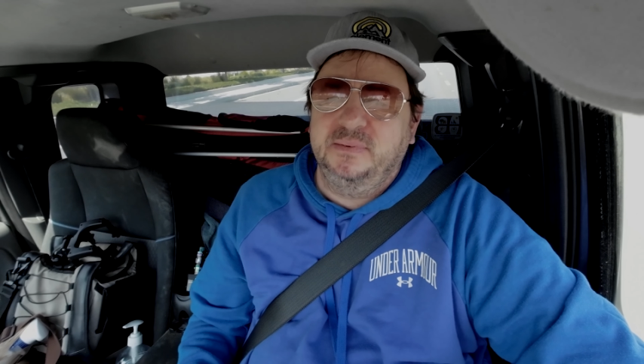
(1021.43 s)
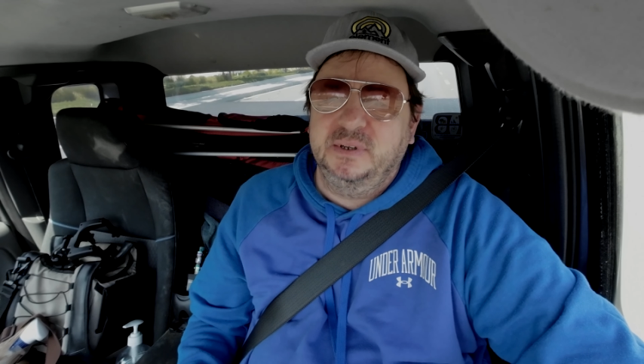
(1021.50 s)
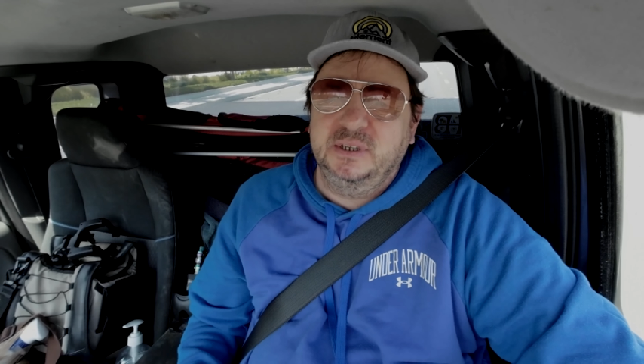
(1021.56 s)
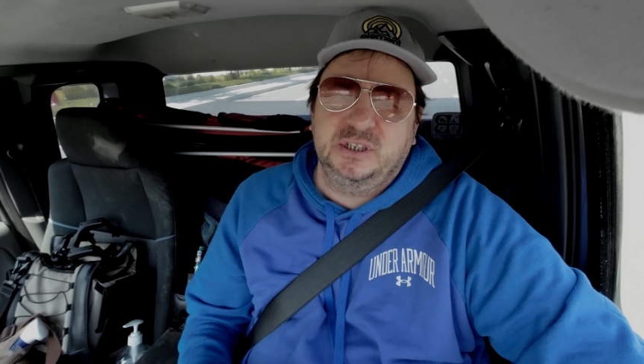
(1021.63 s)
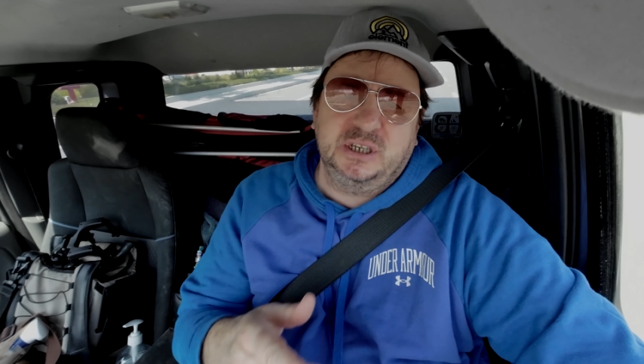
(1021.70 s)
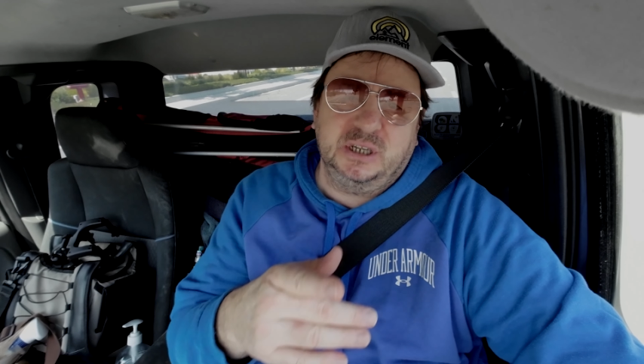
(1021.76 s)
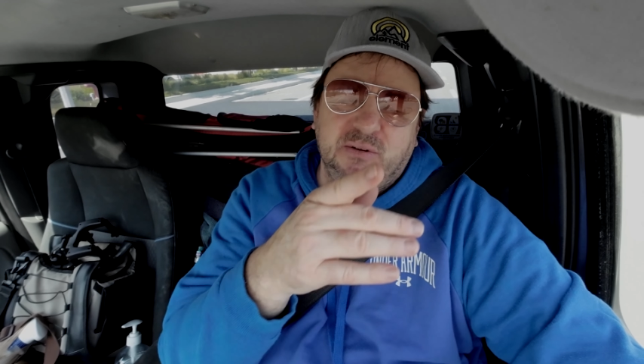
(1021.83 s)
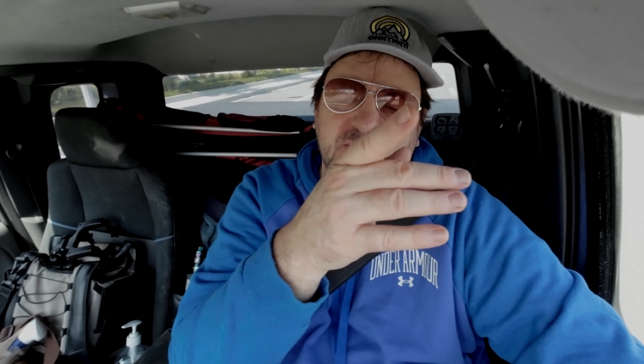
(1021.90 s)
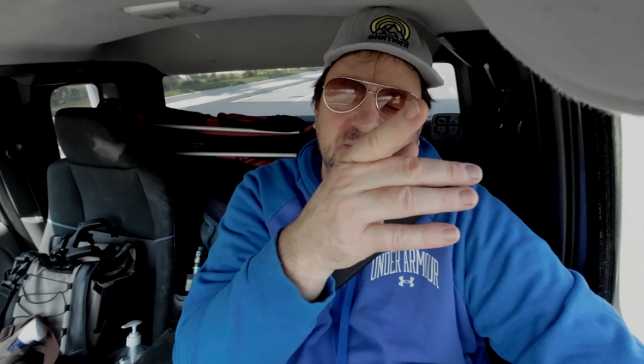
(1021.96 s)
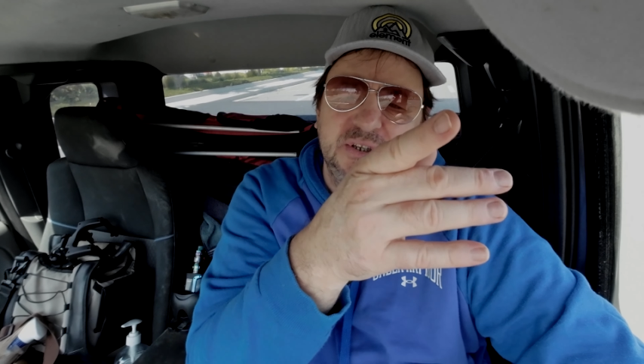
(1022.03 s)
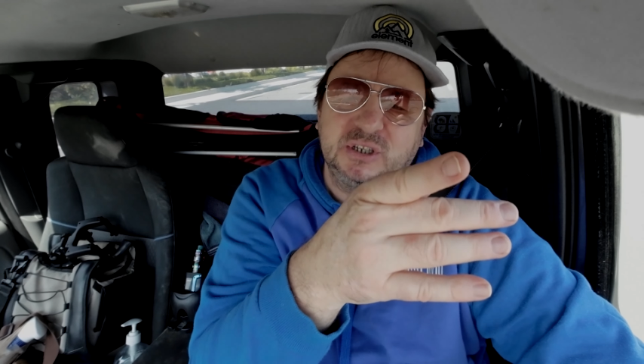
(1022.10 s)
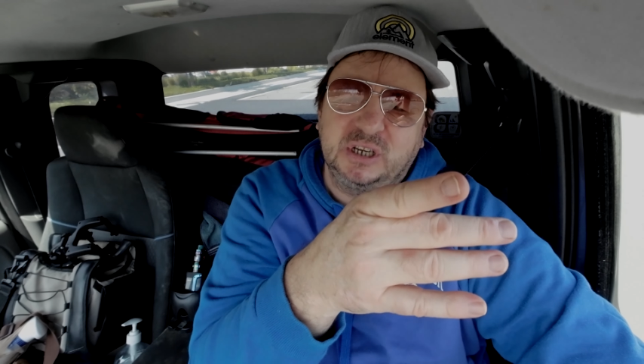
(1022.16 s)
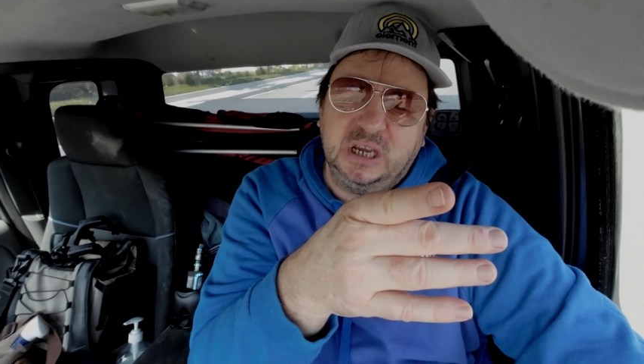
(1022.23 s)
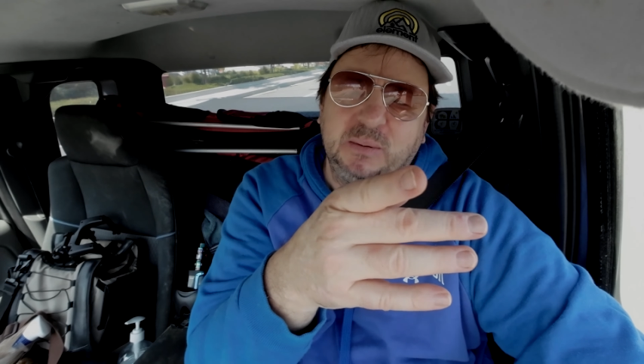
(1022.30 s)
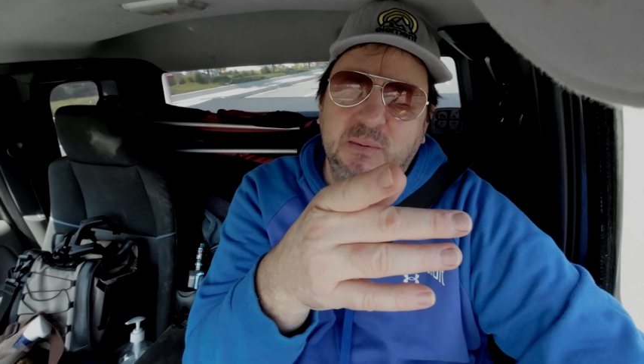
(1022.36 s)
instead of
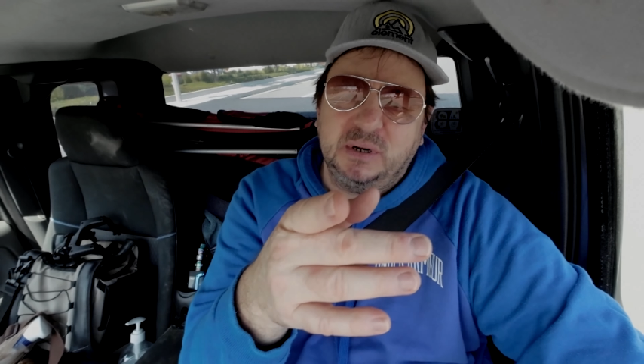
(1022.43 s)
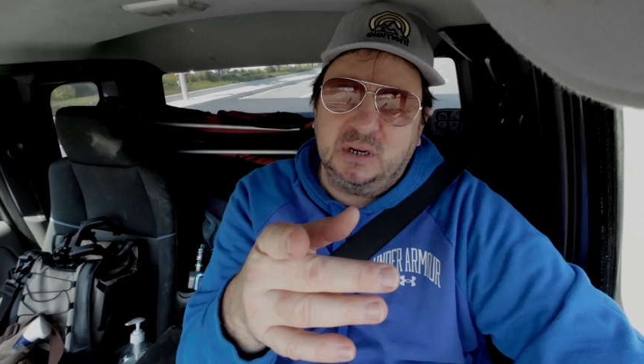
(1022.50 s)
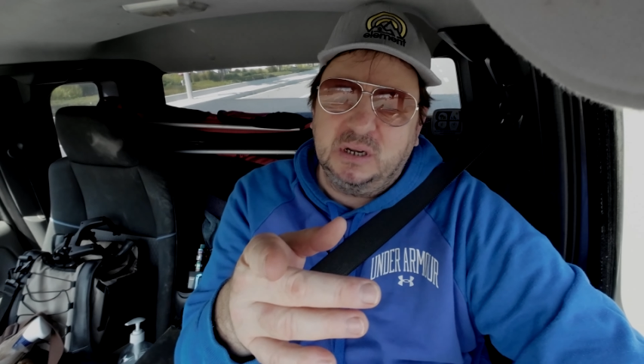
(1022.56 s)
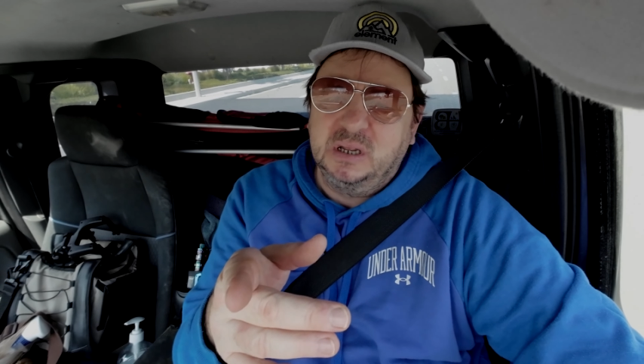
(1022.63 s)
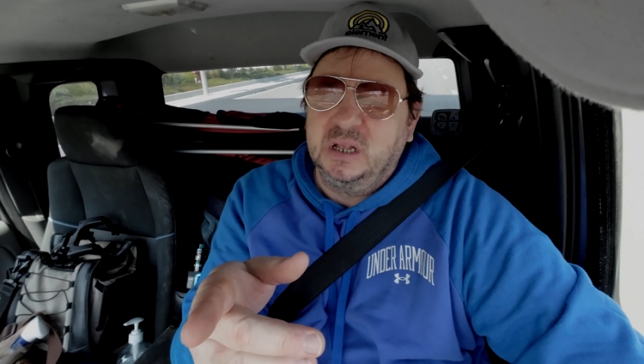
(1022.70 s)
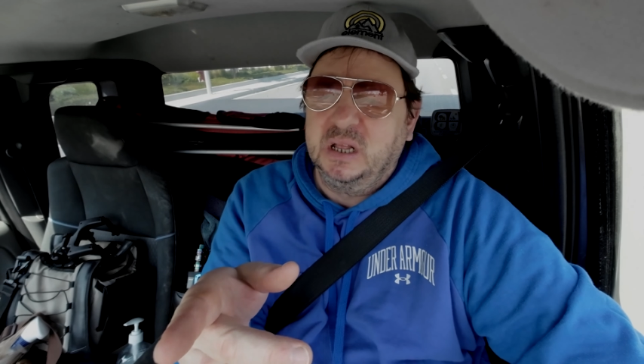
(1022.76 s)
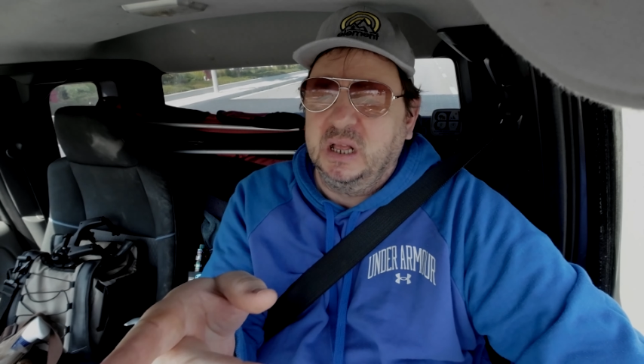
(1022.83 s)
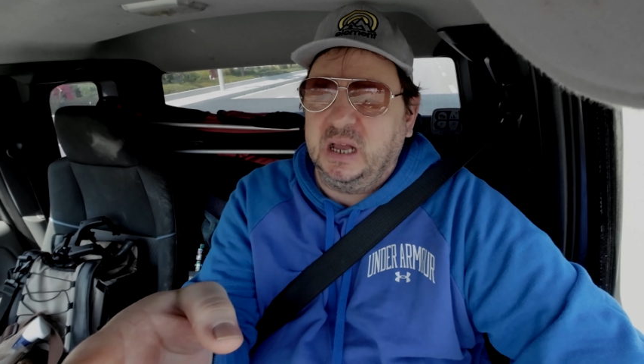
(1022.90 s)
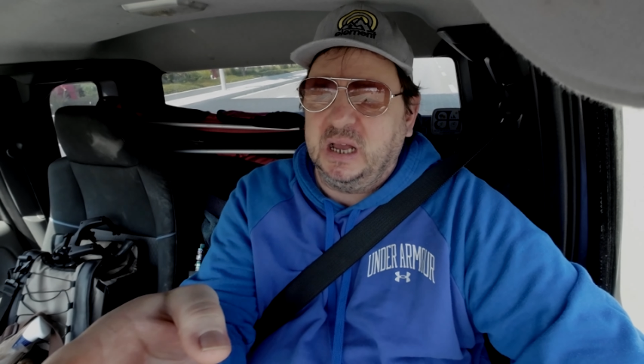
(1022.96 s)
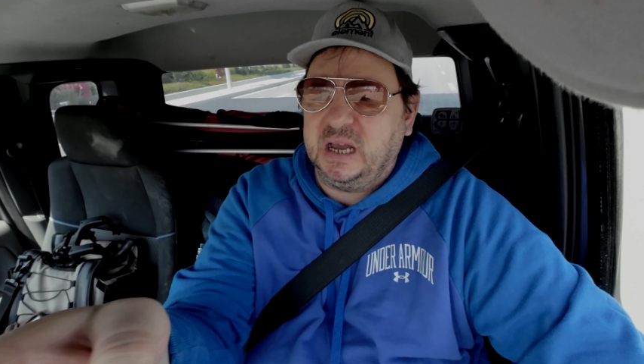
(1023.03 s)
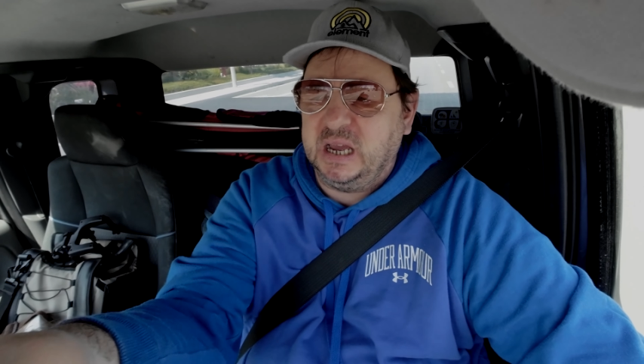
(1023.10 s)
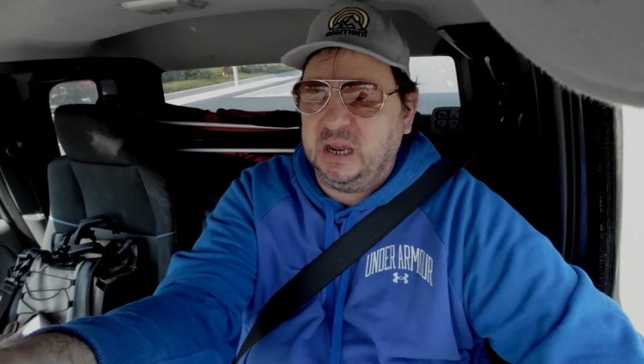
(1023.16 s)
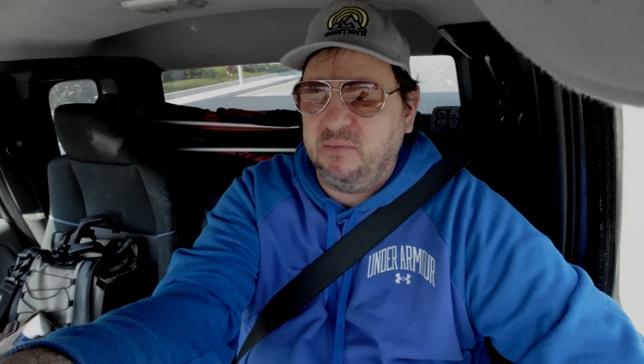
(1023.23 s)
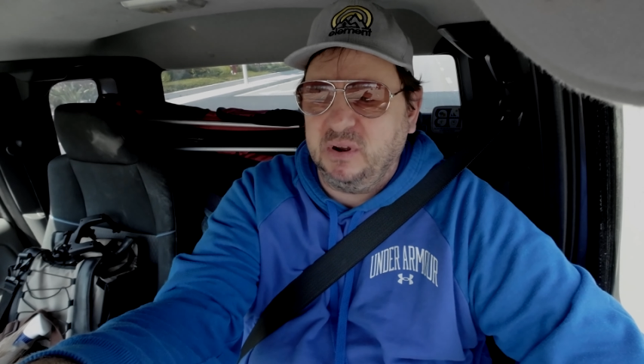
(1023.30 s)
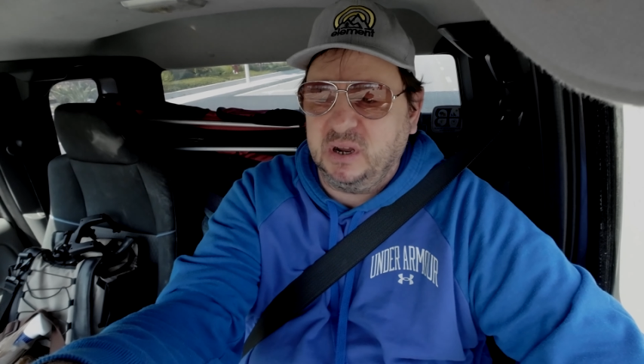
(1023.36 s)
this camera, I
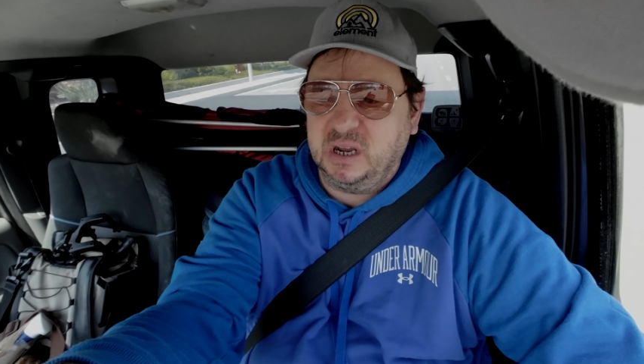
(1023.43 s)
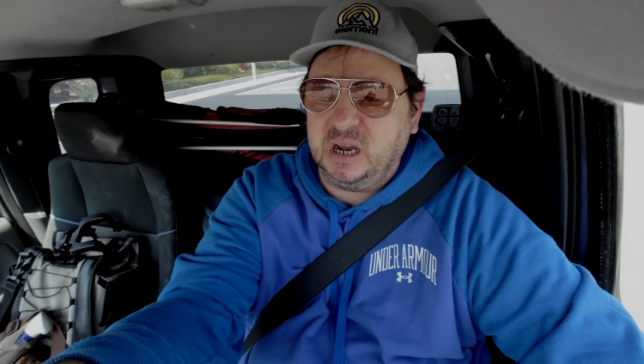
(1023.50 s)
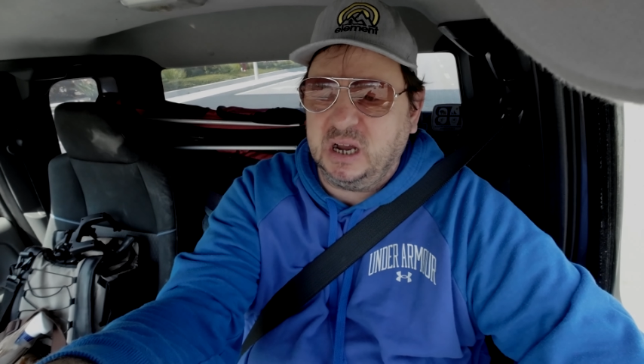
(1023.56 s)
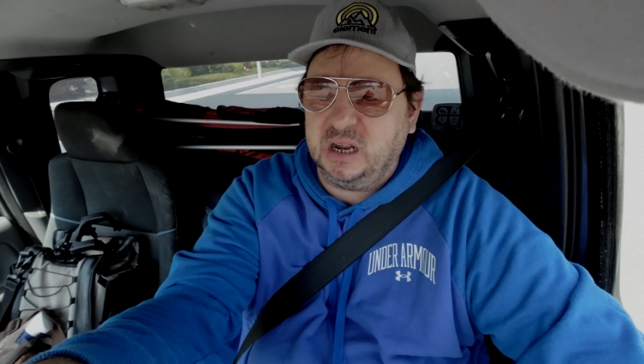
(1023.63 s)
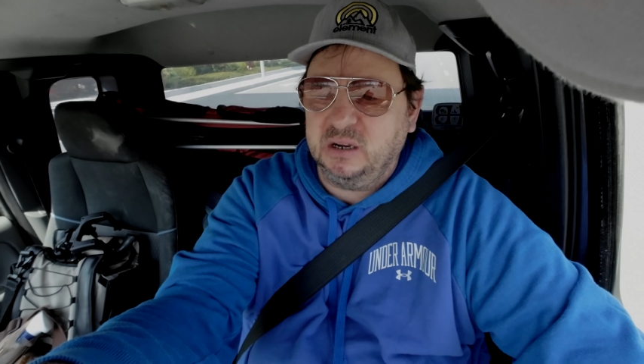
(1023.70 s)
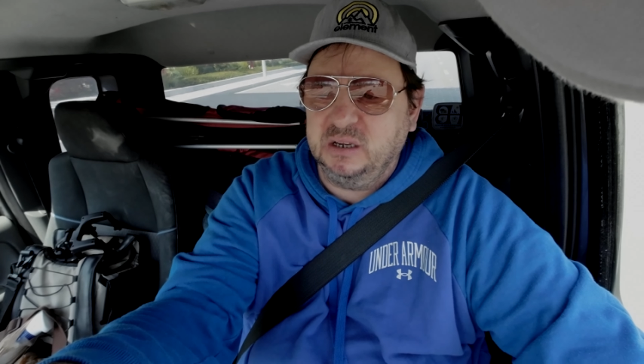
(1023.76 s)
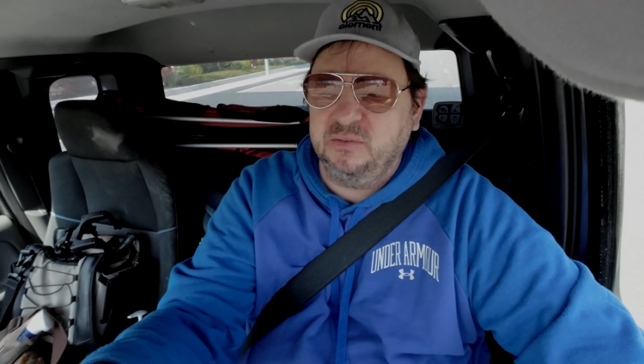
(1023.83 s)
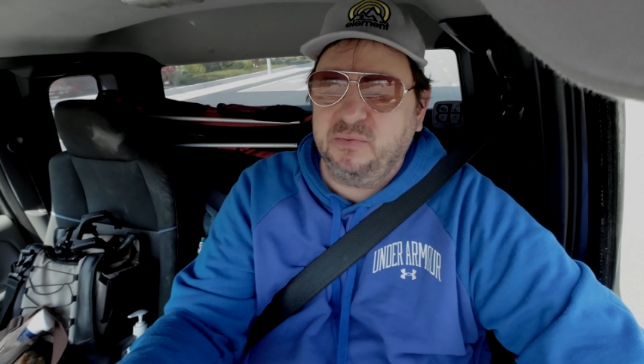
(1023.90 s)
have a car in